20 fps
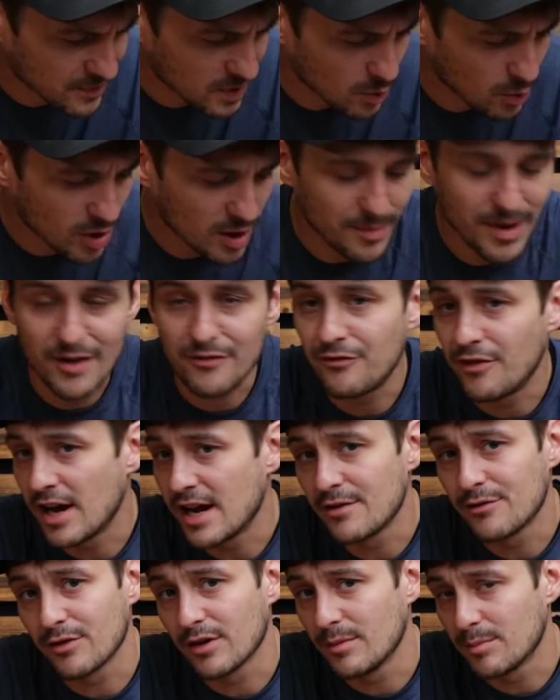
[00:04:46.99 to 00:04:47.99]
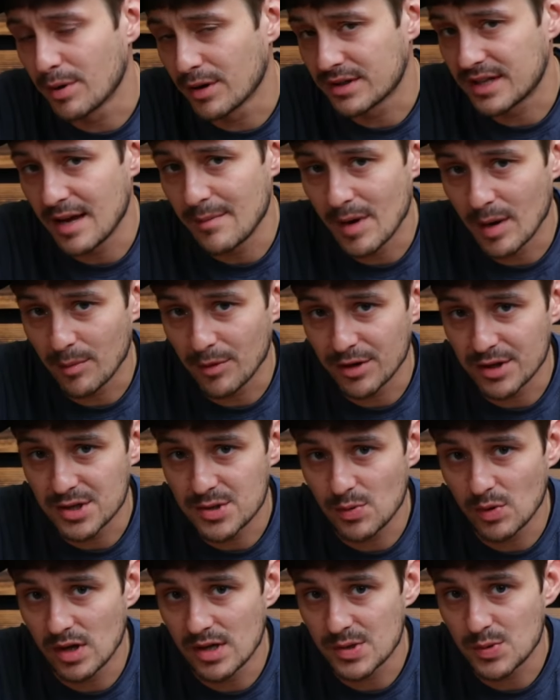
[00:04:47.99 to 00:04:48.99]
one of my favorite birthday
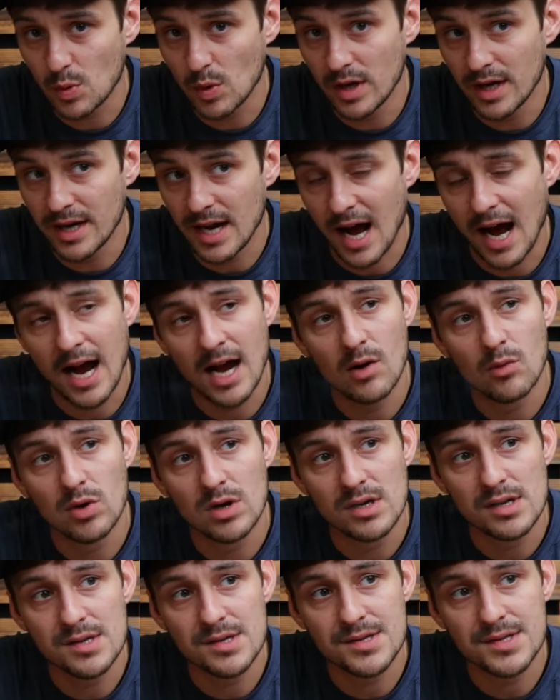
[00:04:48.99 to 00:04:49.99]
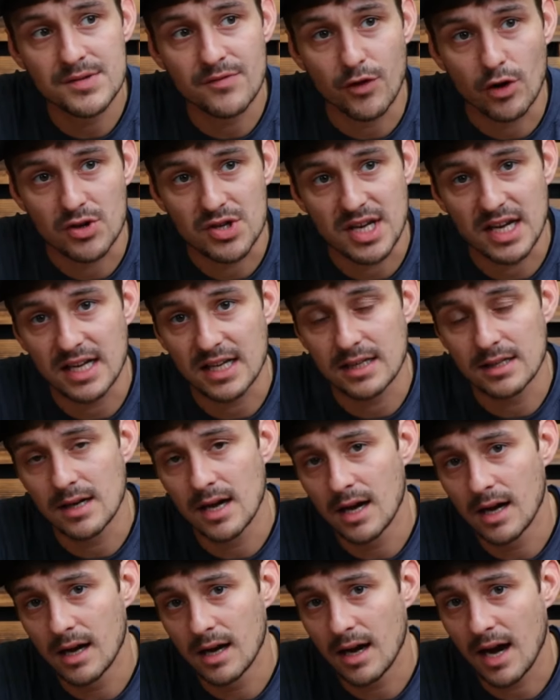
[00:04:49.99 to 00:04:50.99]
memories was when I was first getting
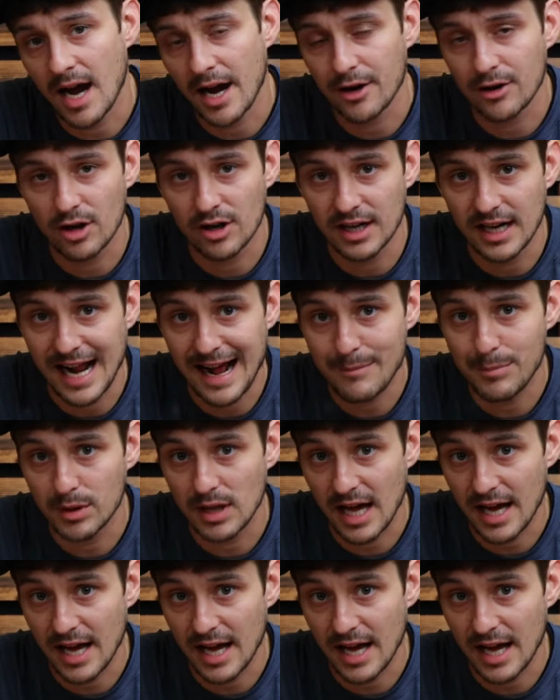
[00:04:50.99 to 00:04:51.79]
hired on at Apple.